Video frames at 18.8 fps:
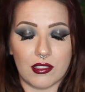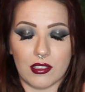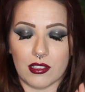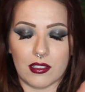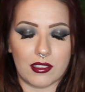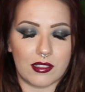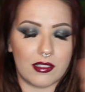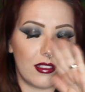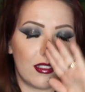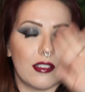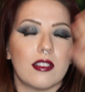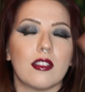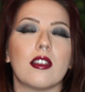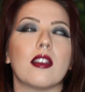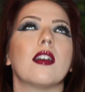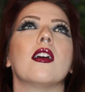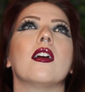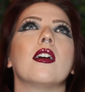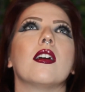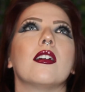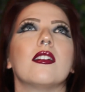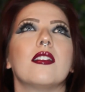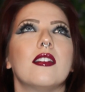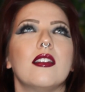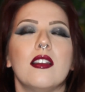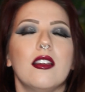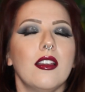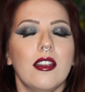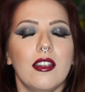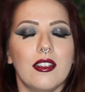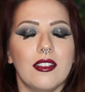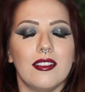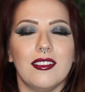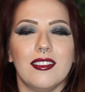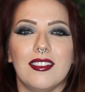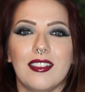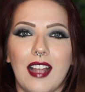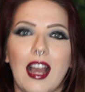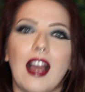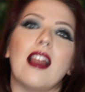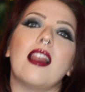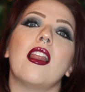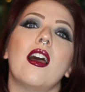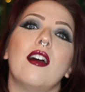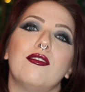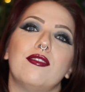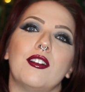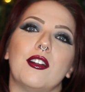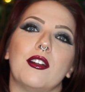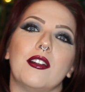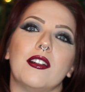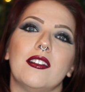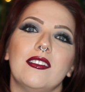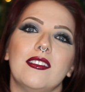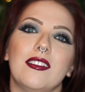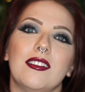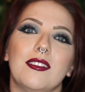Just, ugh, I love her.